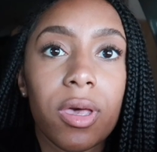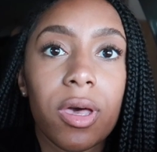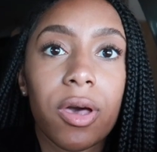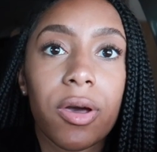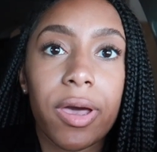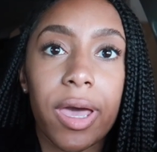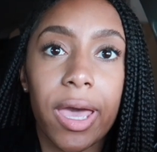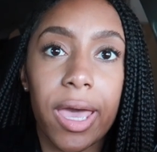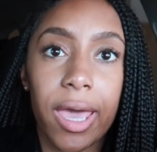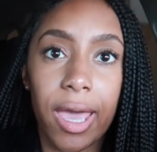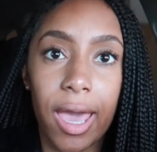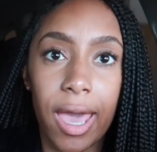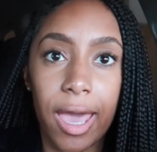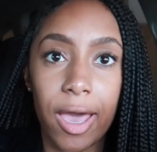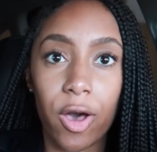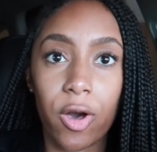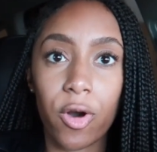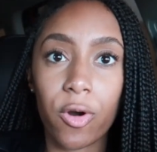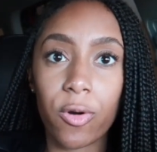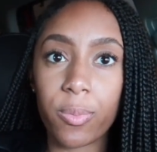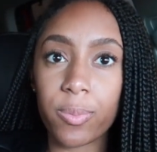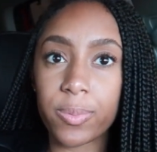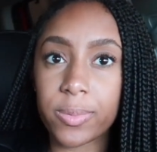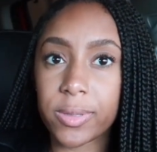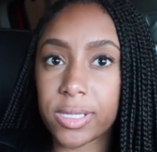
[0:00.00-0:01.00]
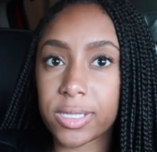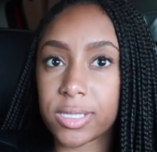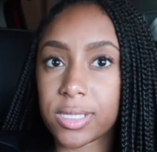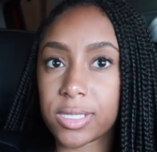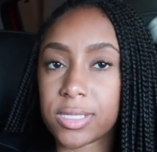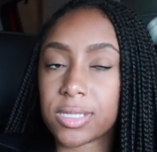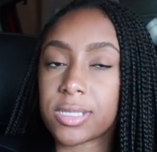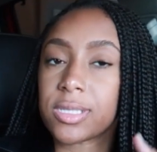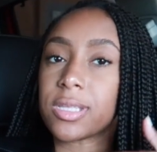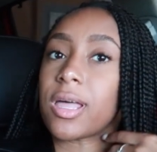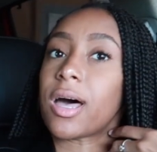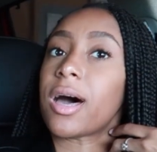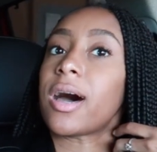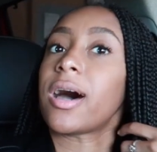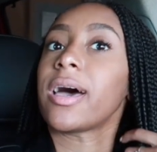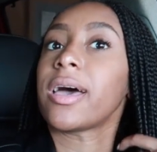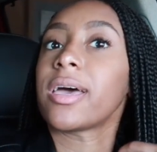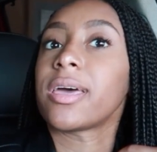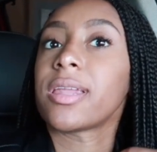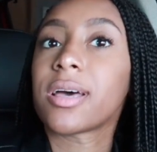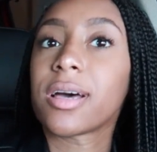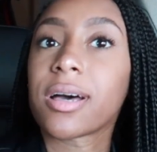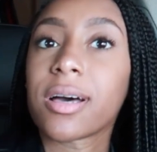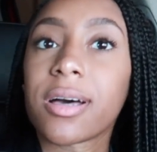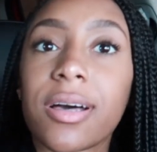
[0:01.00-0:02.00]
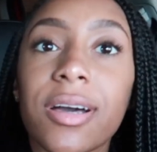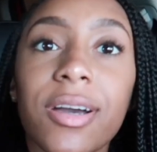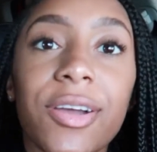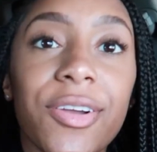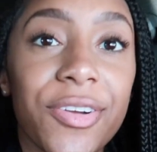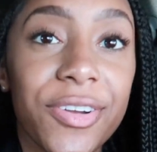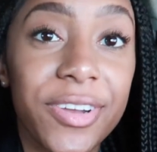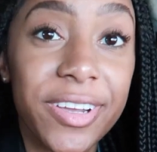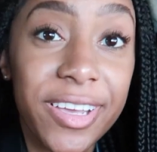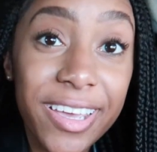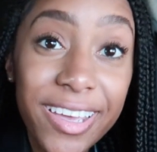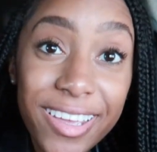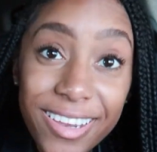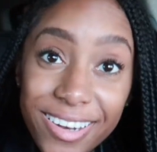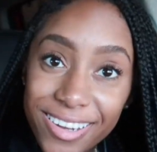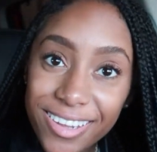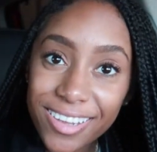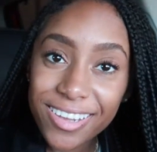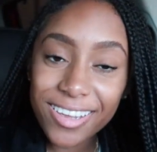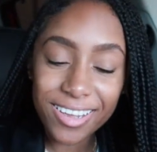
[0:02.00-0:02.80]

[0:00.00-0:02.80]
Okay, I hope this is not crooked.